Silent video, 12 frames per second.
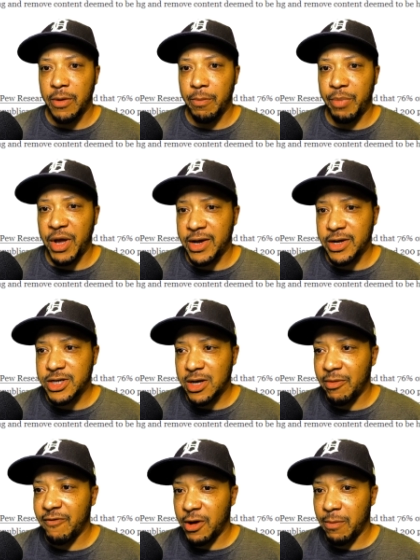big
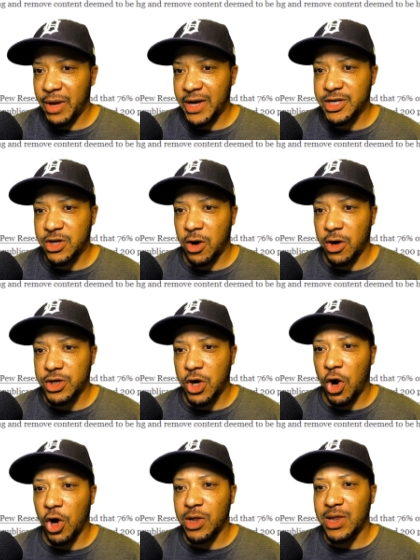some of their biggest stars
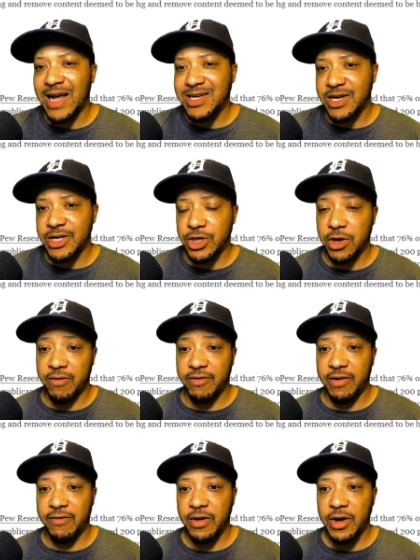are less
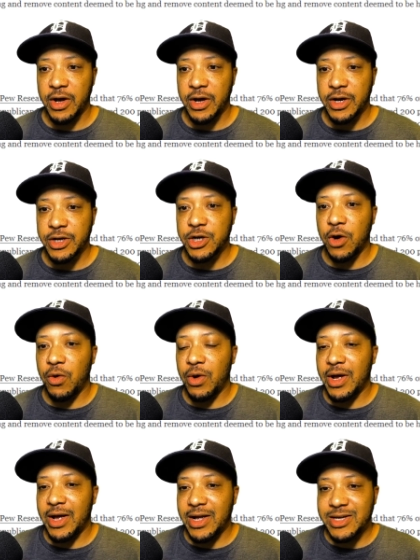conservative. So
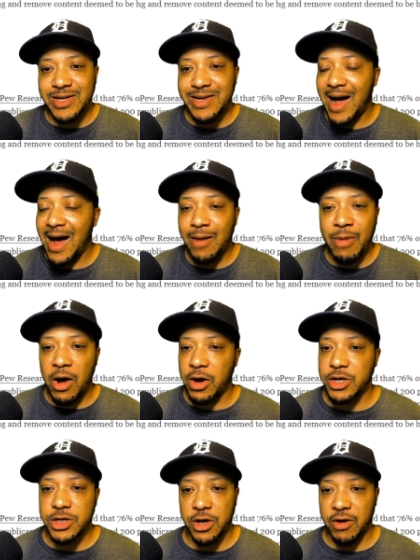it's not about
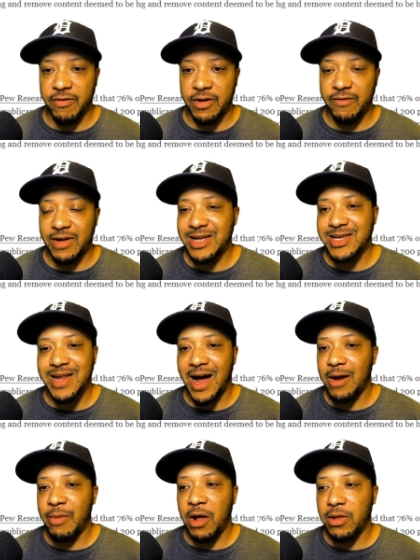conservative, it's not
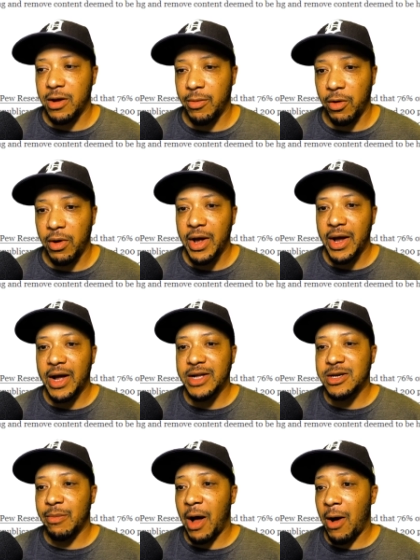about liberal, it's
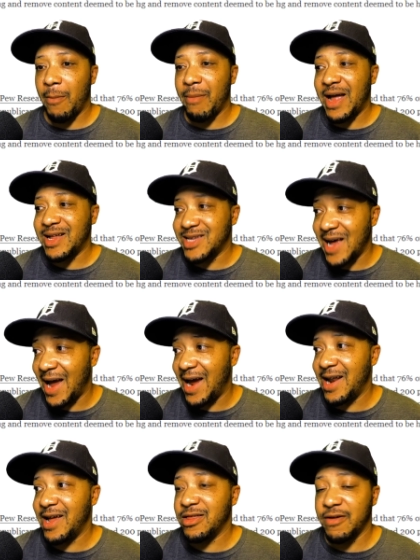about
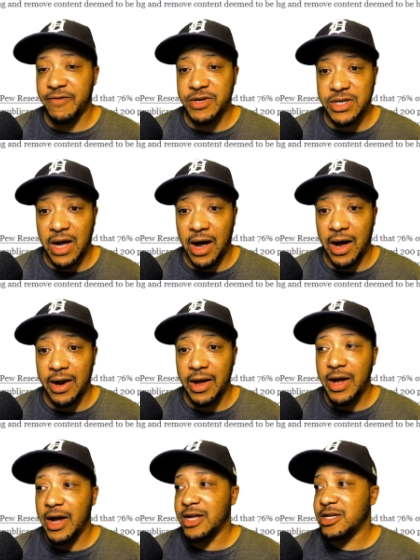maintaining the facade.
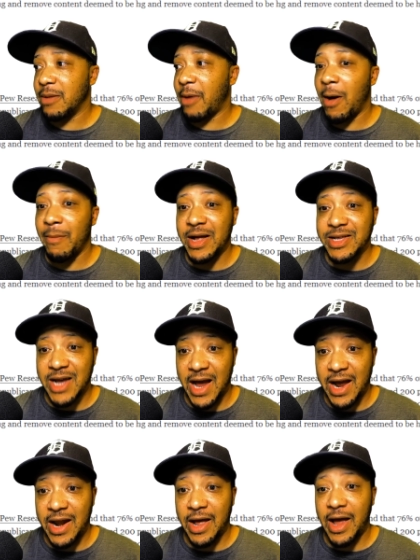It's about
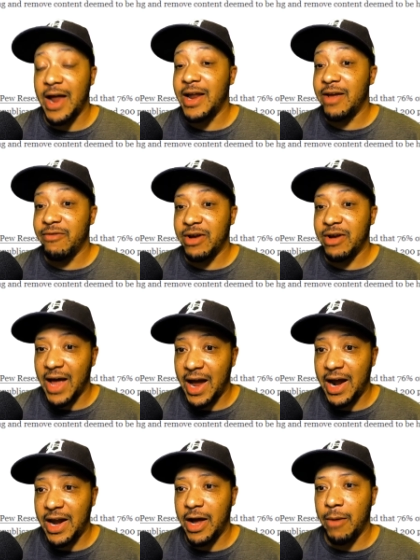maintaining and even
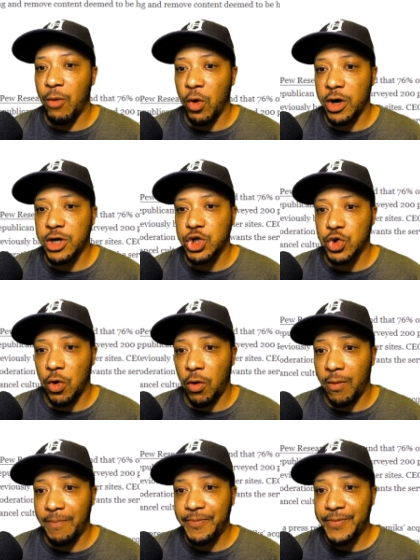gaining more
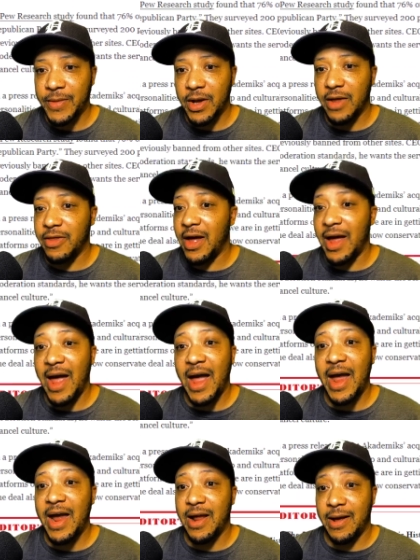control. And they
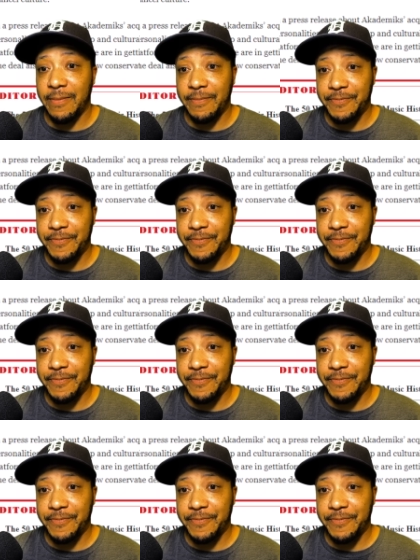hate it.